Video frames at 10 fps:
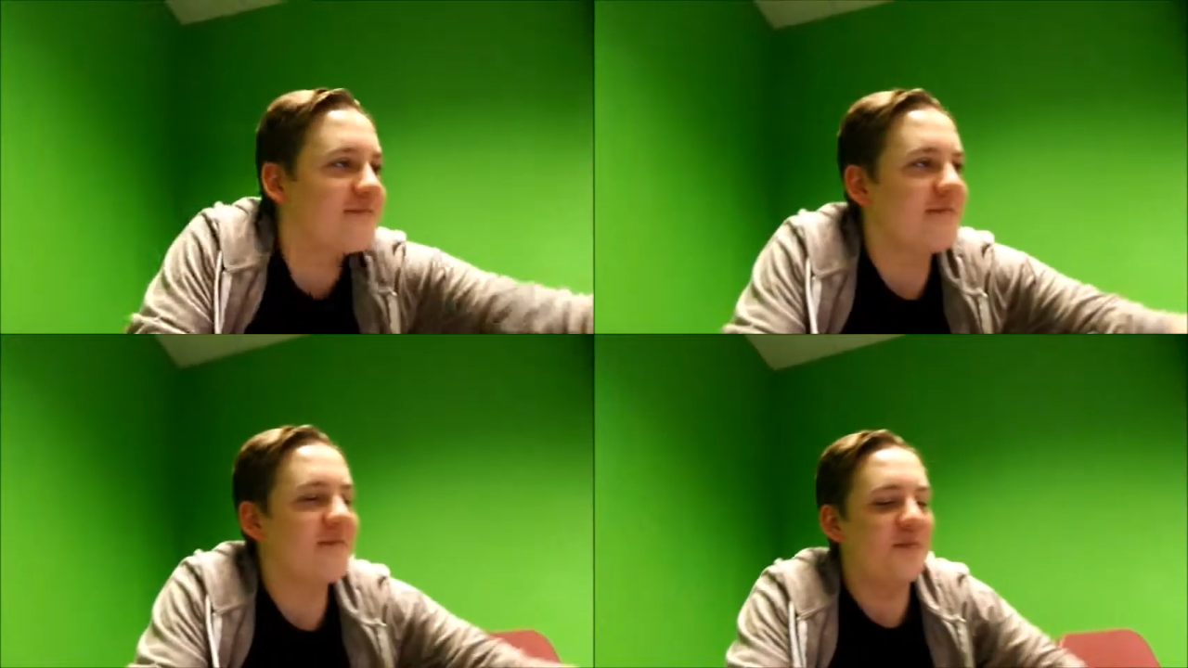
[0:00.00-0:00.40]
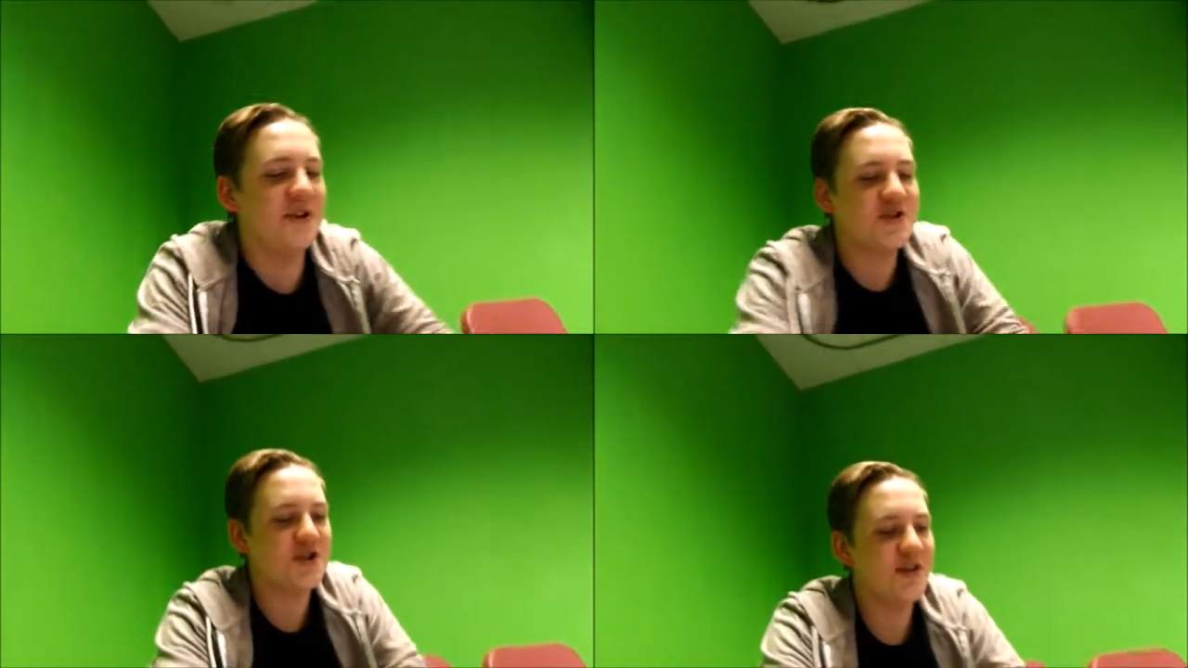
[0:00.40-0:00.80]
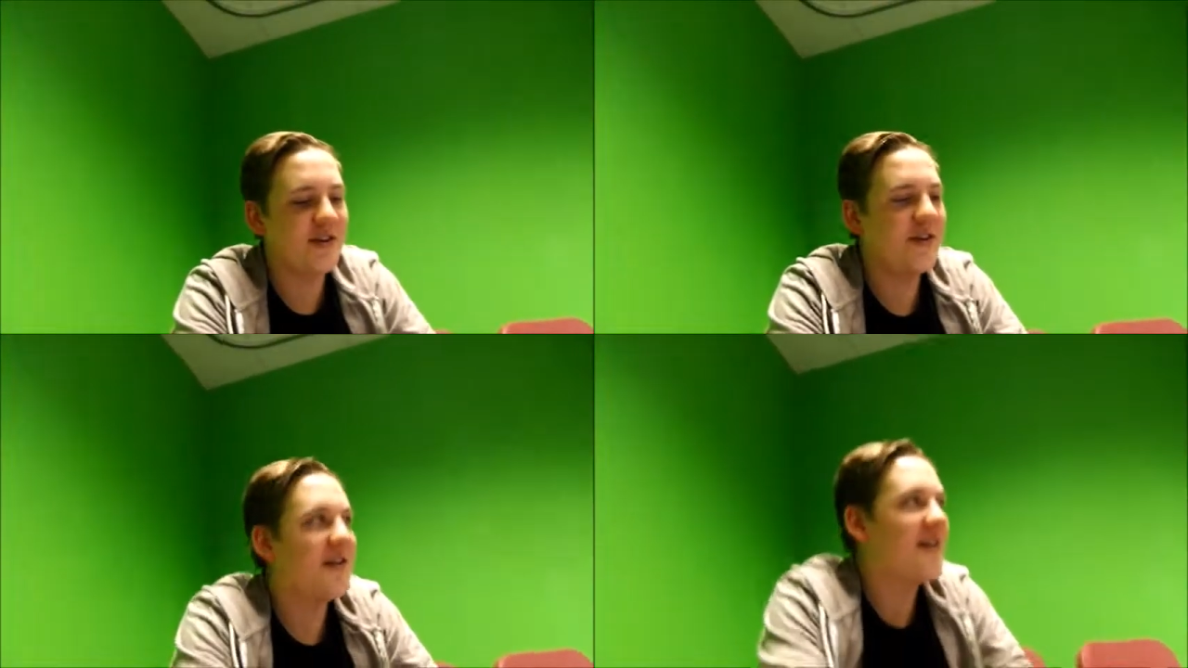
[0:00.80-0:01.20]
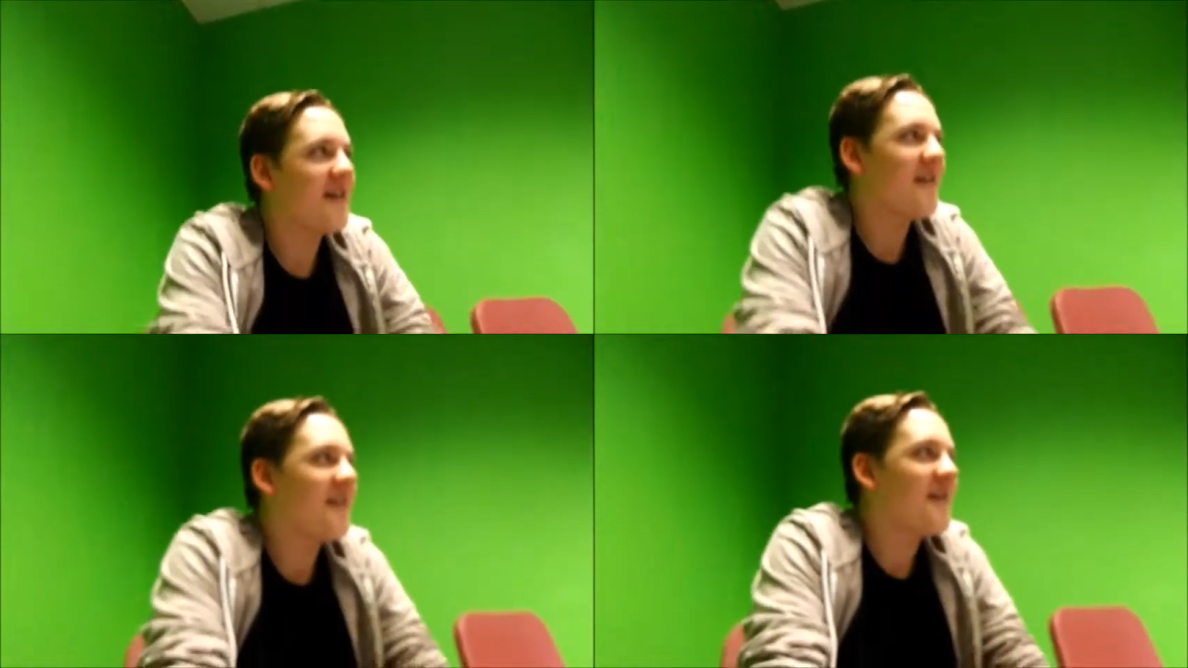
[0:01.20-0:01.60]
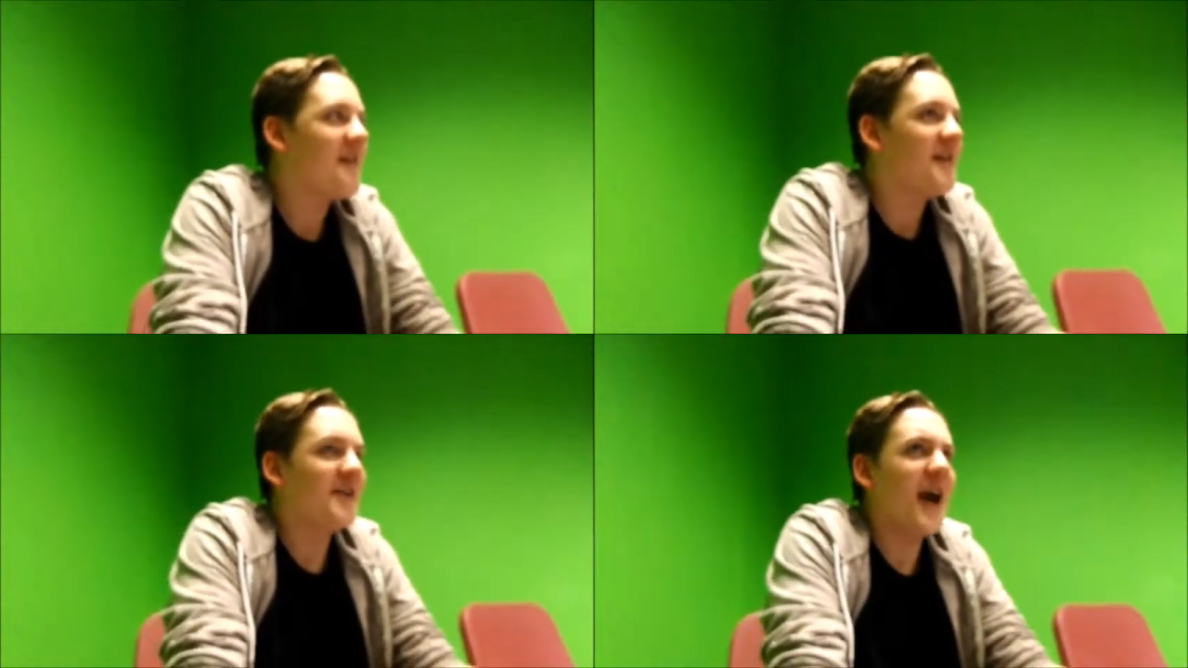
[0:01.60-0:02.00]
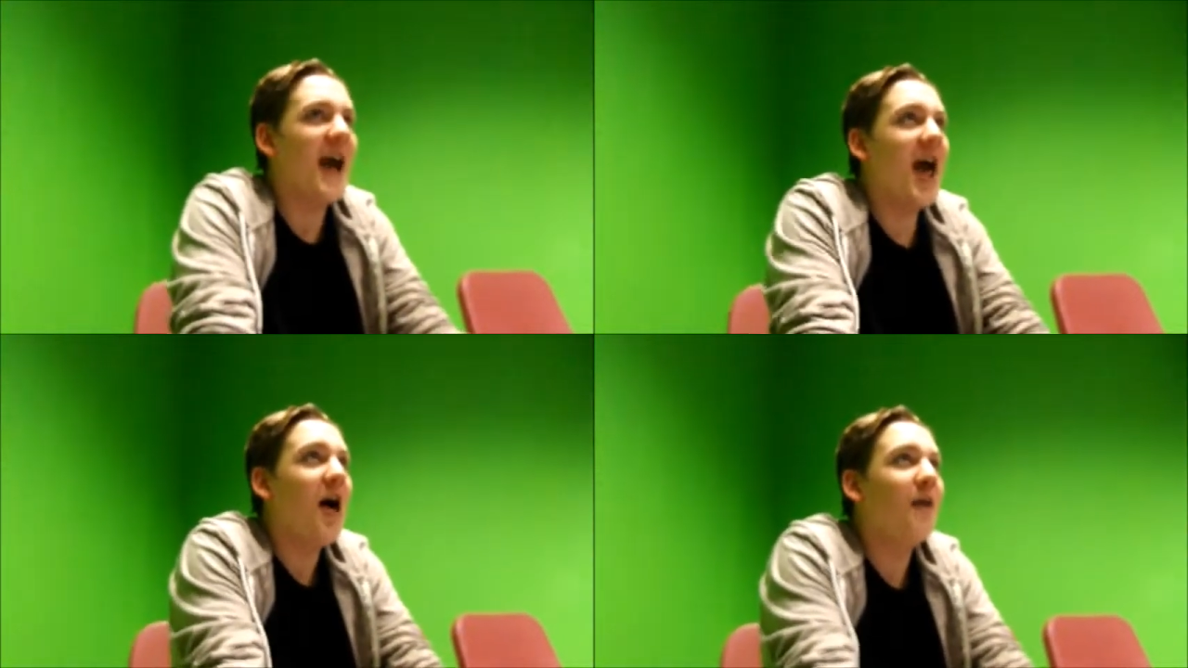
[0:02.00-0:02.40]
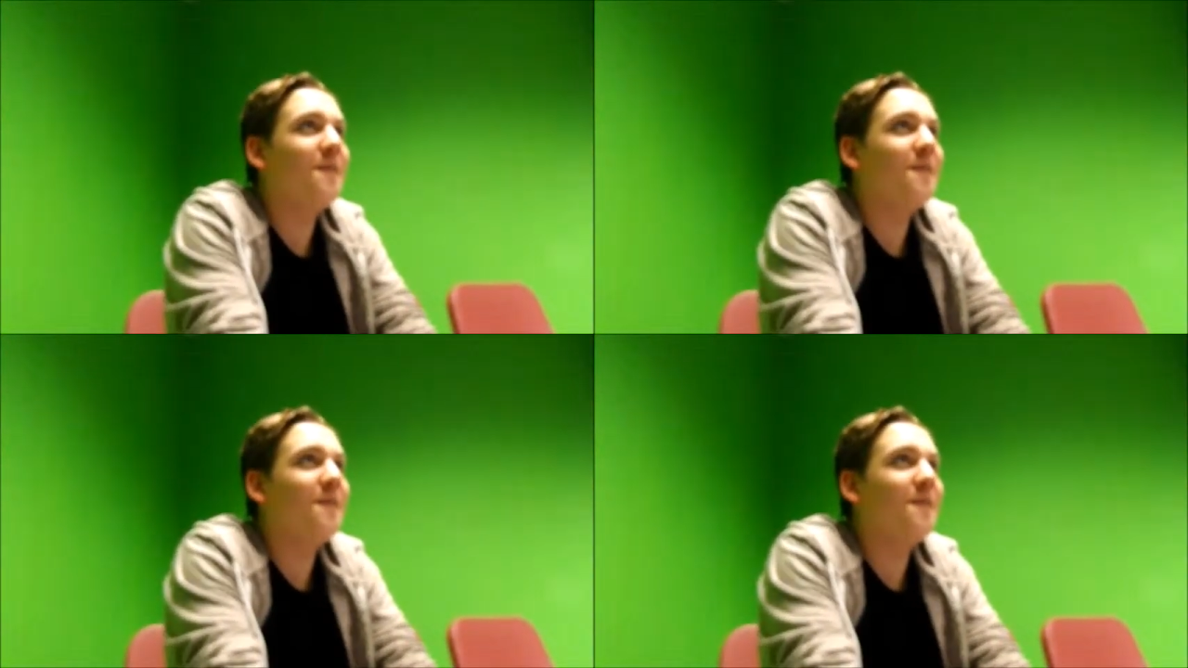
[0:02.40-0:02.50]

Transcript: How about you read some Justin Bieber fan Hell oh my